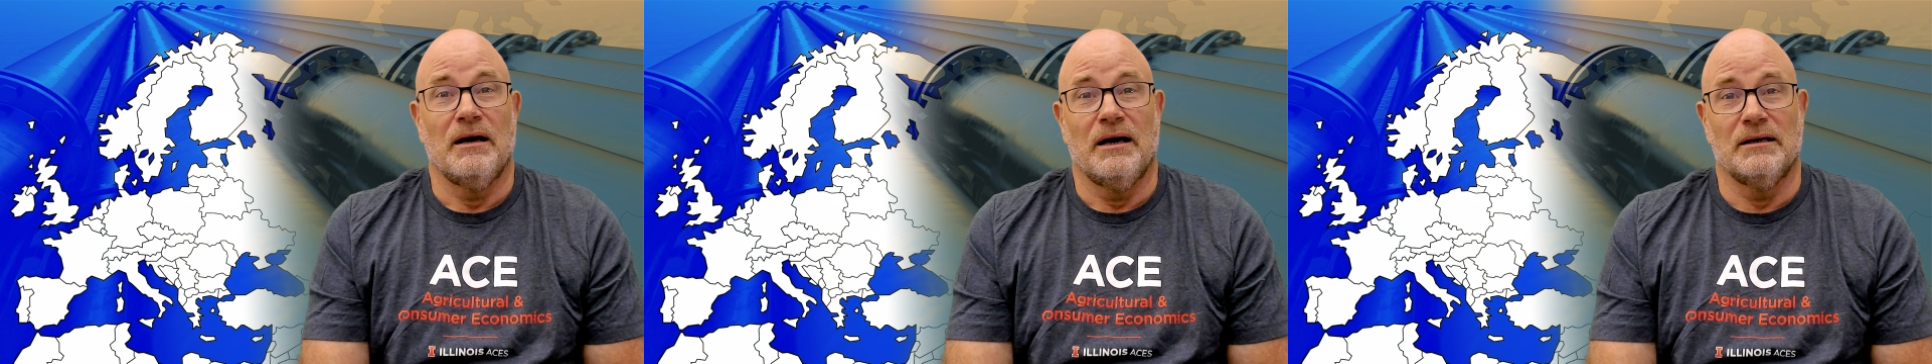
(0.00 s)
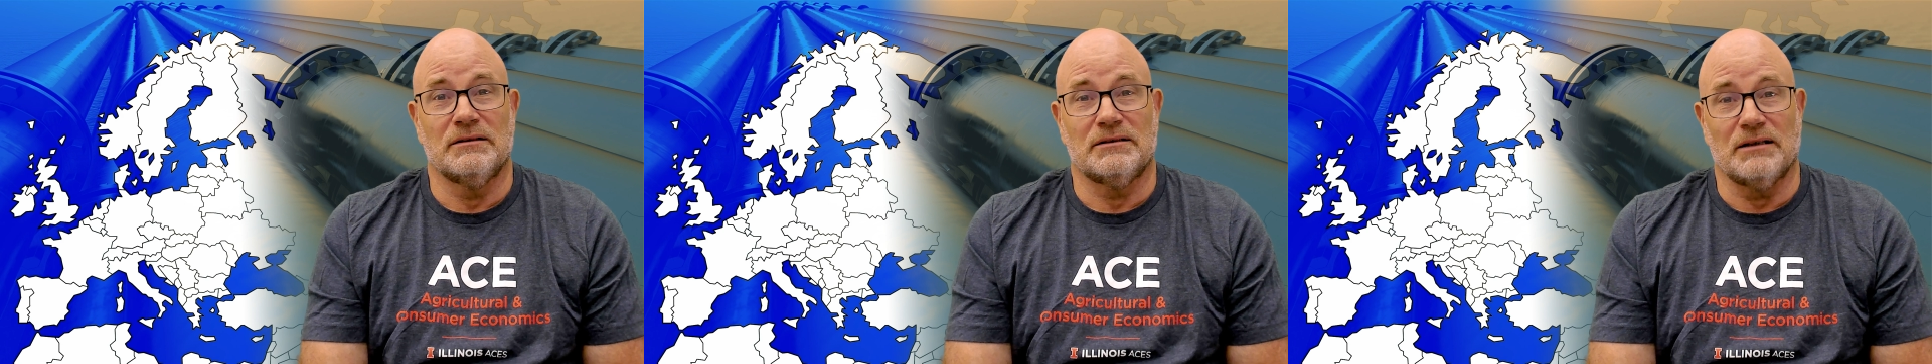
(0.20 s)

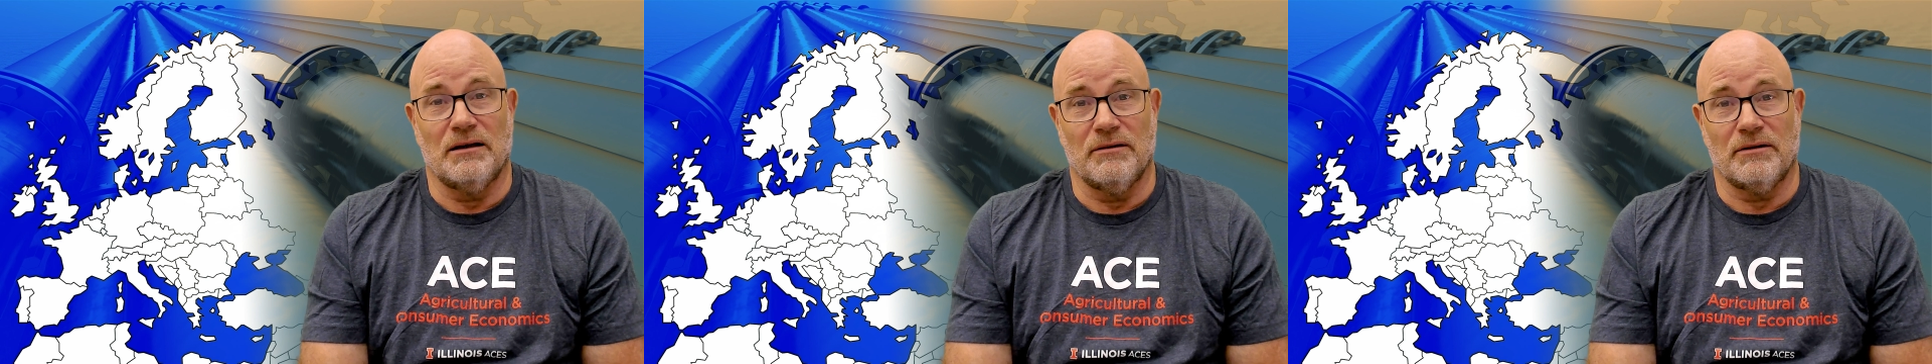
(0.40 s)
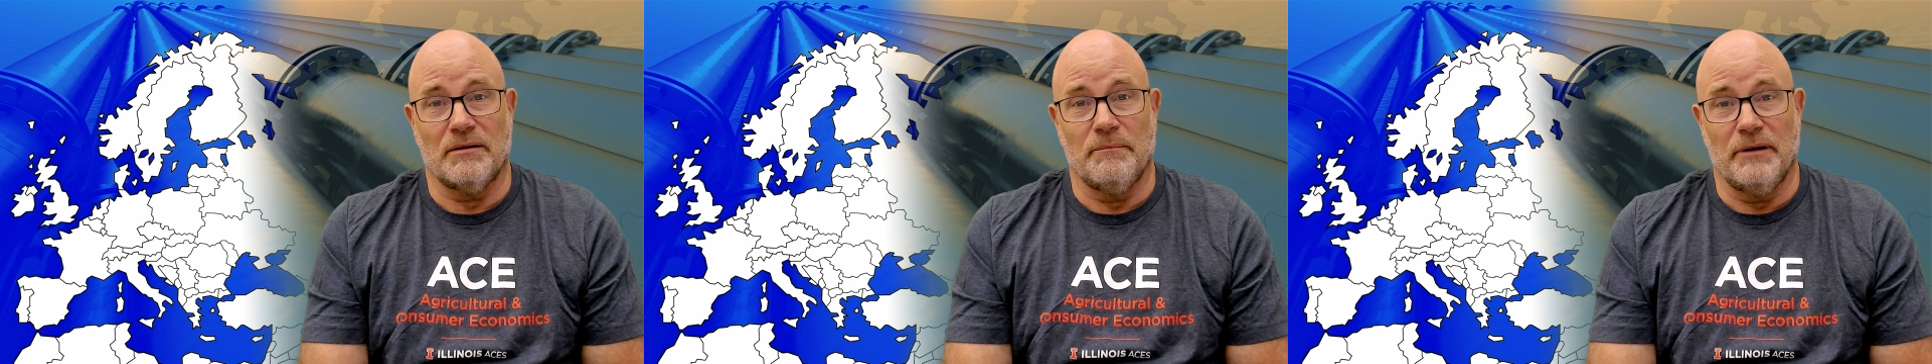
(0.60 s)
and
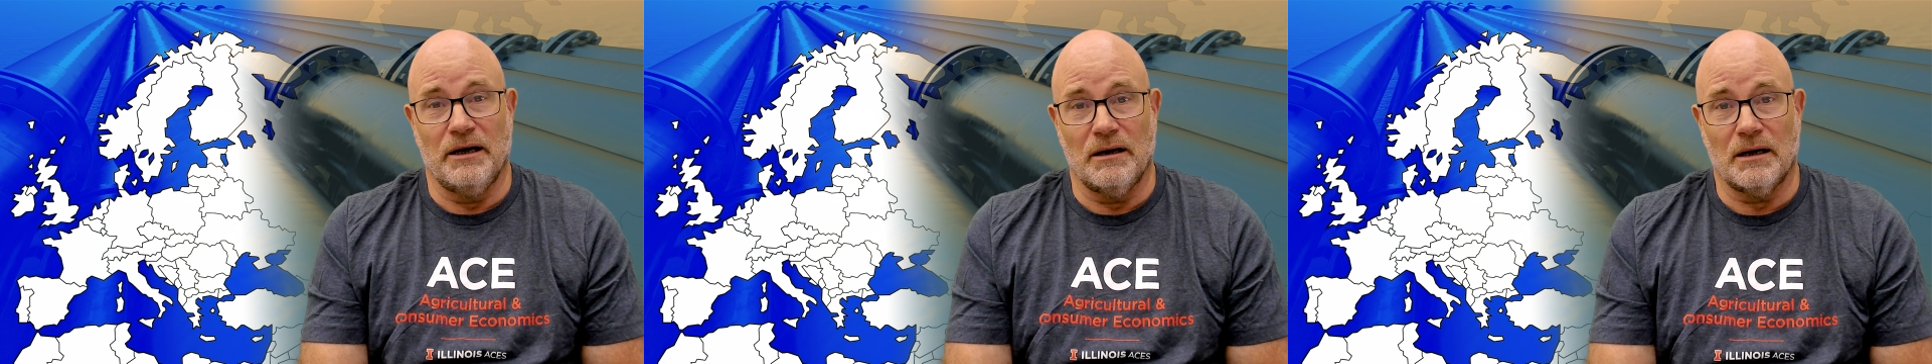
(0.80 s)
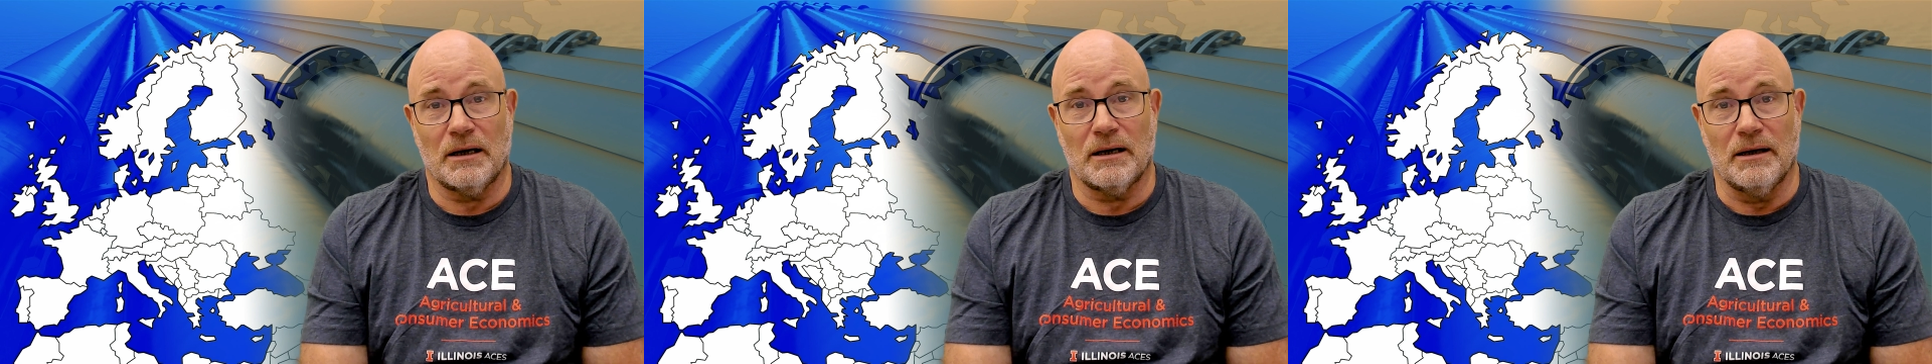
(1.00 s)
South
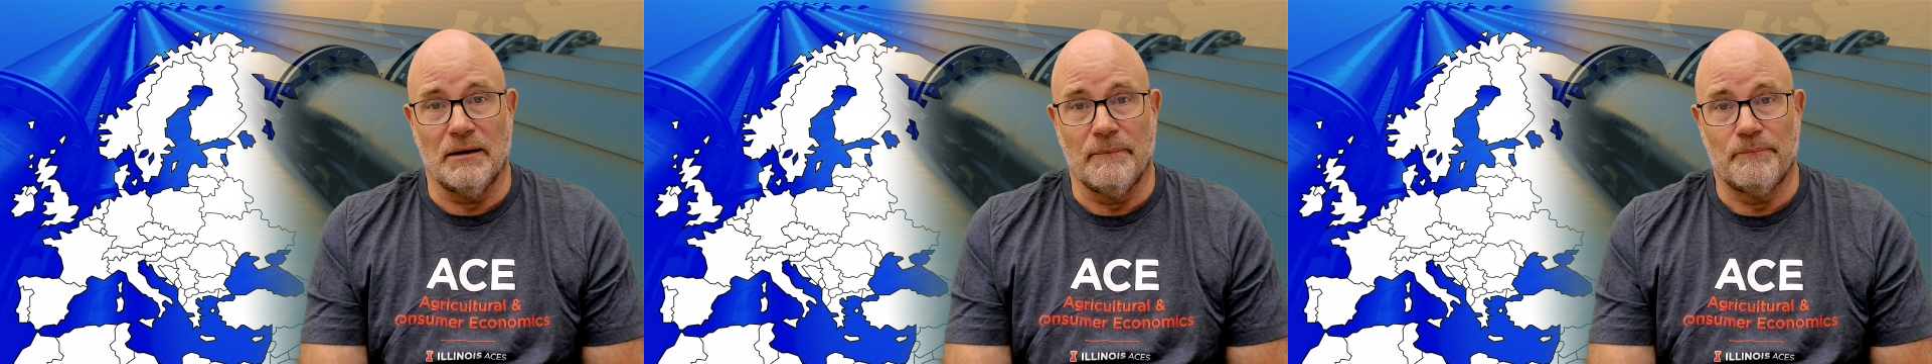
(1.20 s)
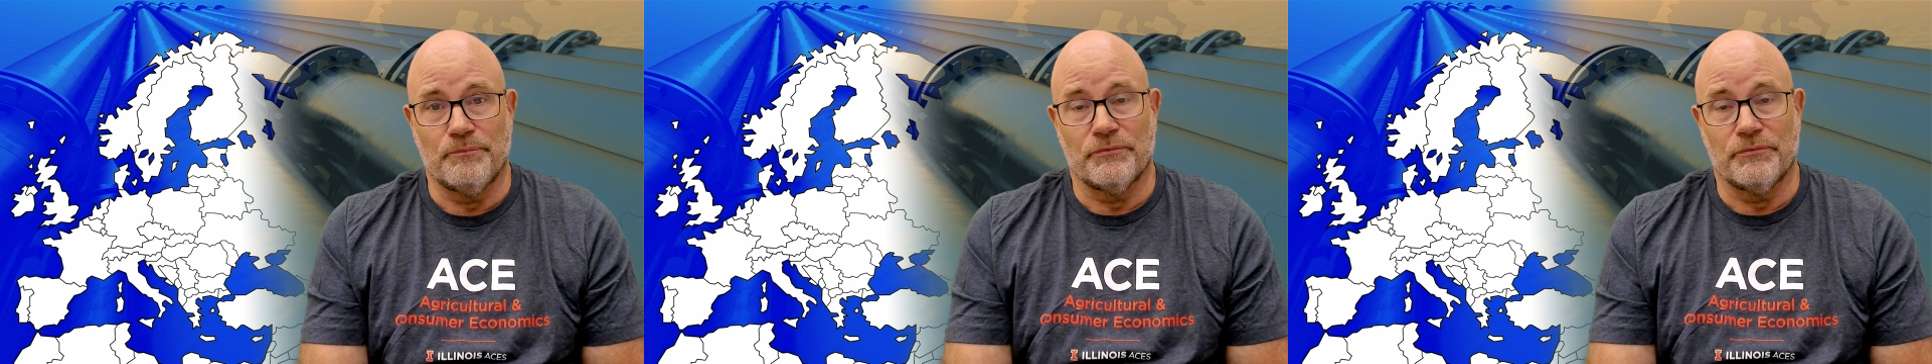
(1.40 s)
America.